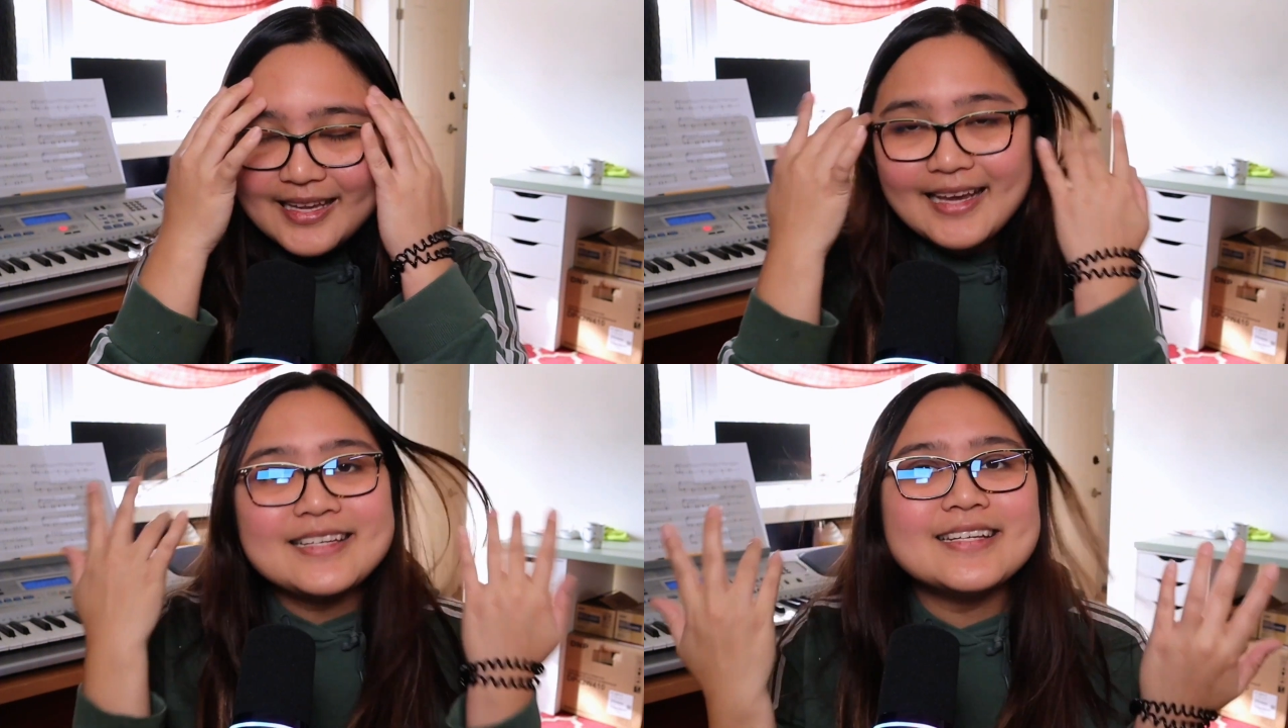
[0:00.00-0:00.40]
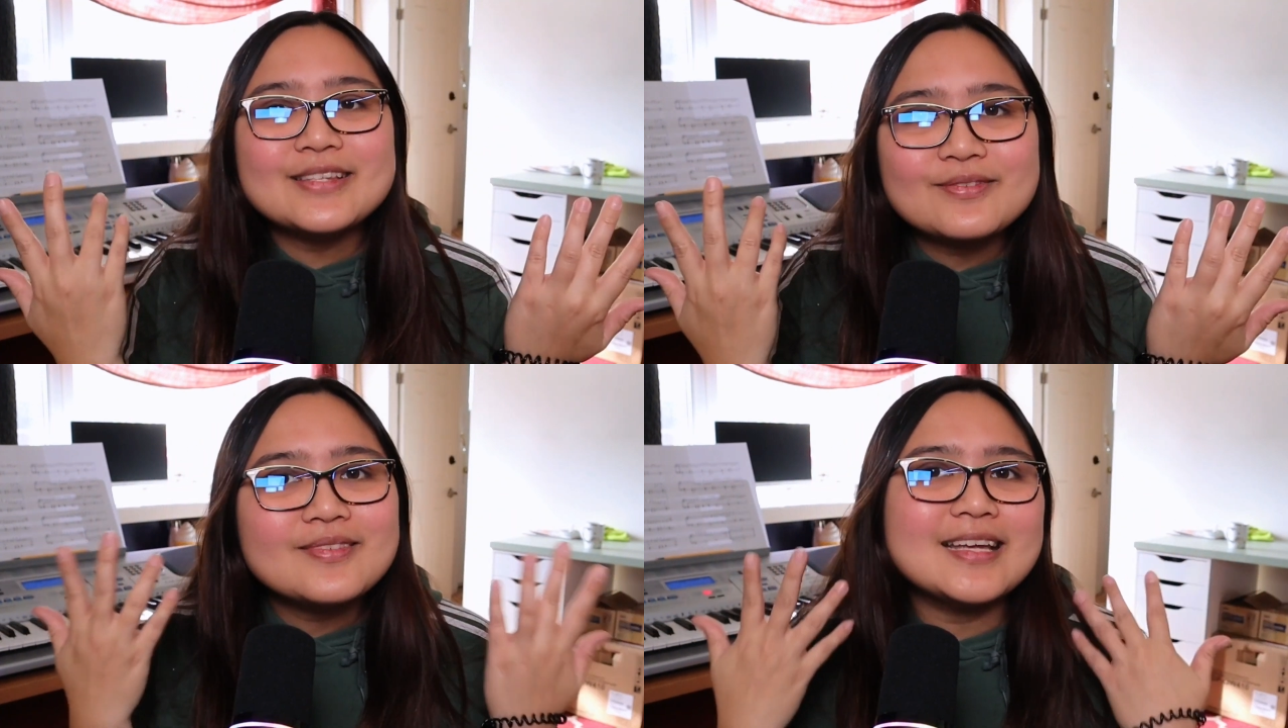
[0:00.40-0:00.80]
it
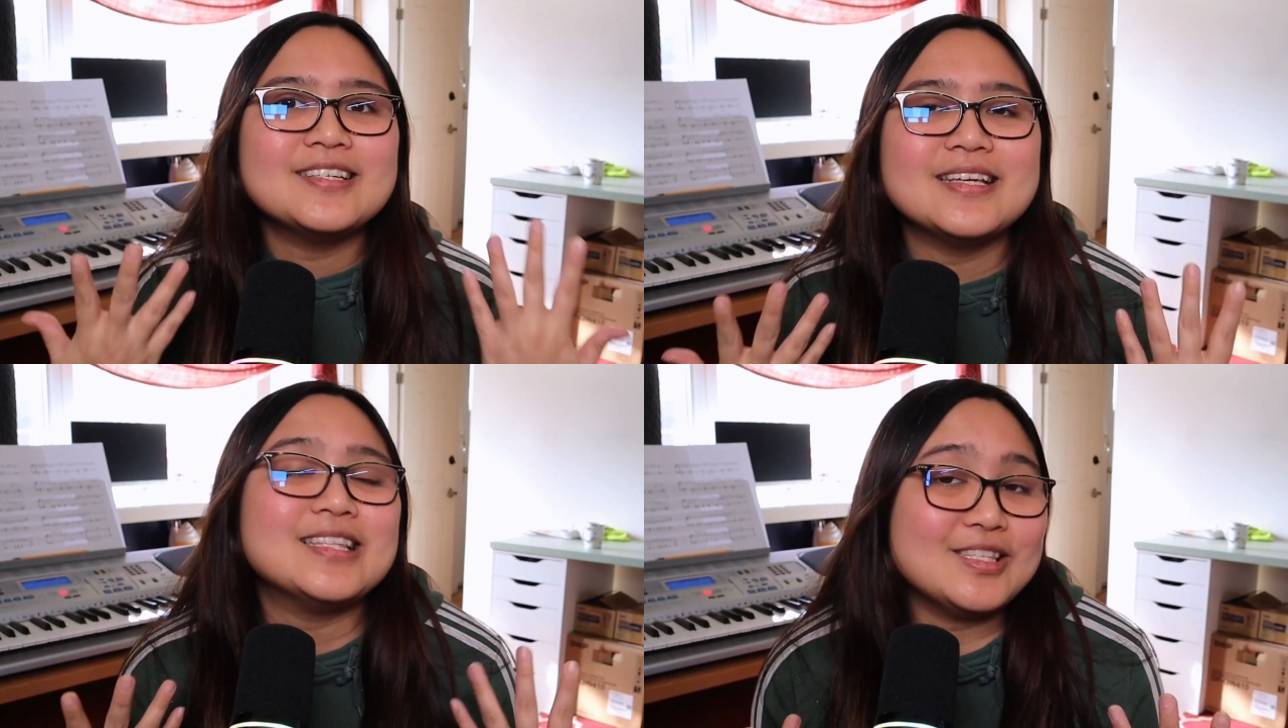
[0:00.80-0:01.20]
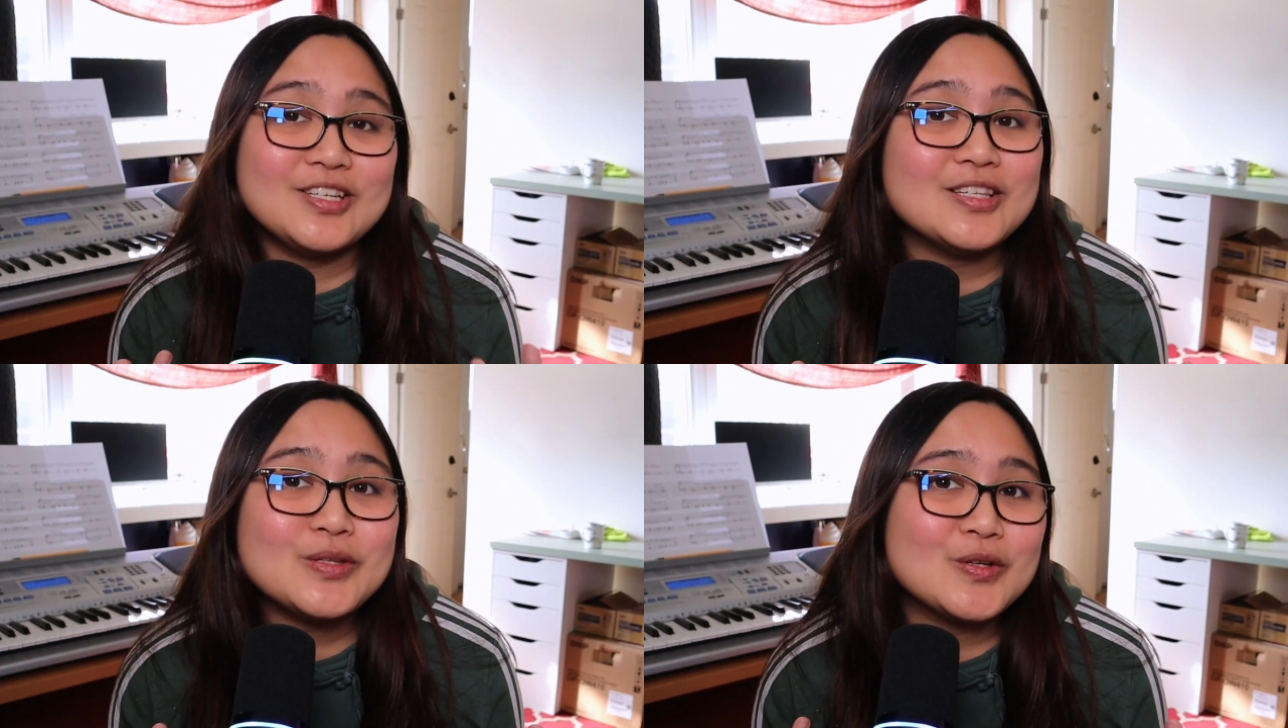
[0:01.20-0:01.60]

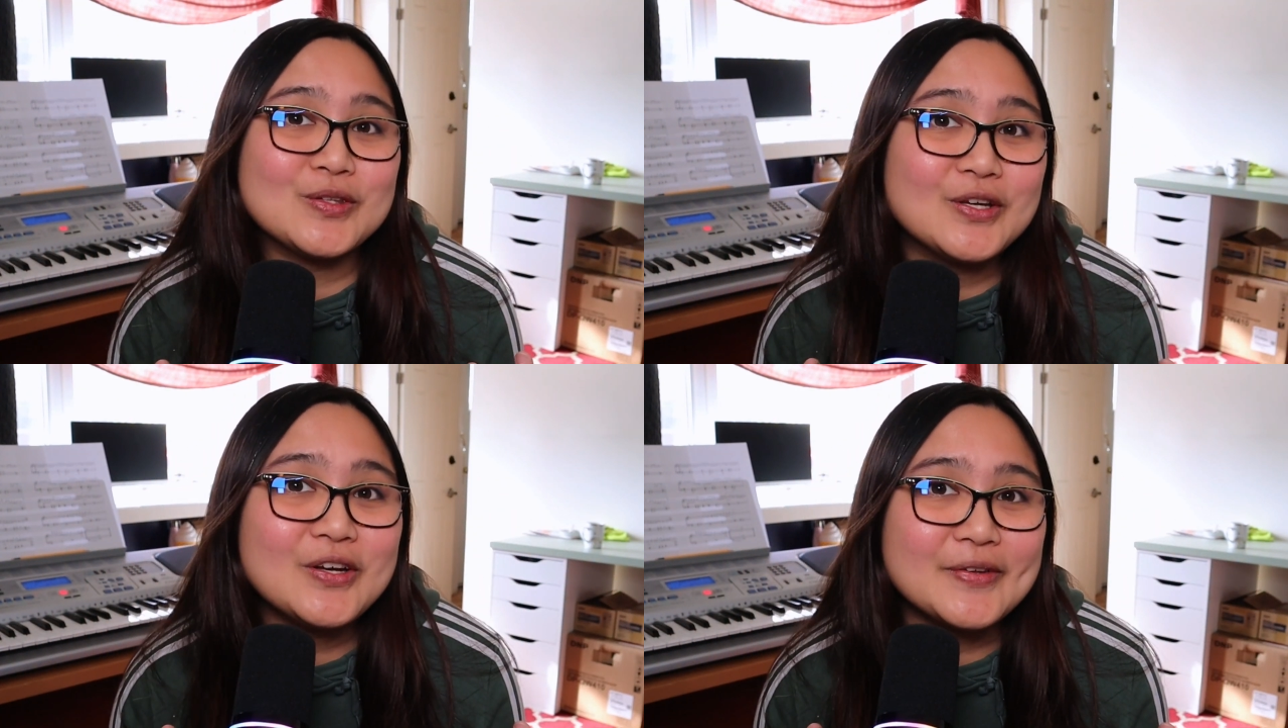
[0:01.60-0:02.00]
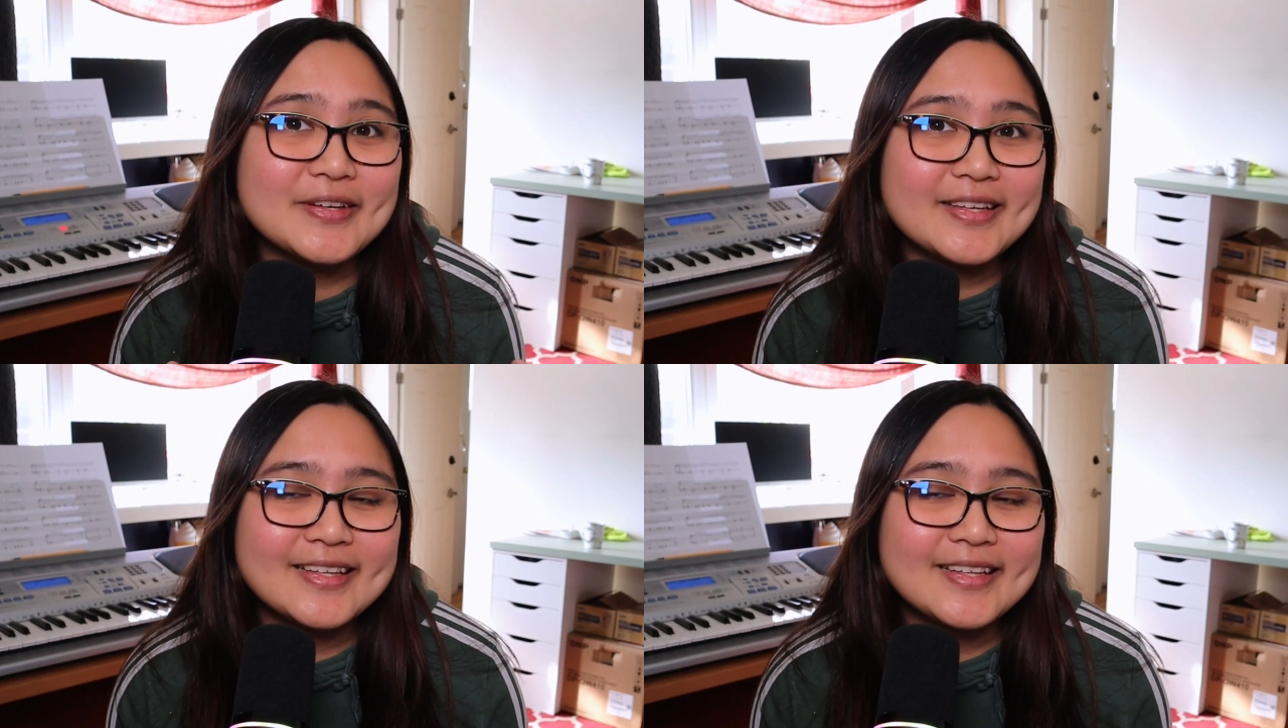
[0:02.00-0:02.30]
just looks good.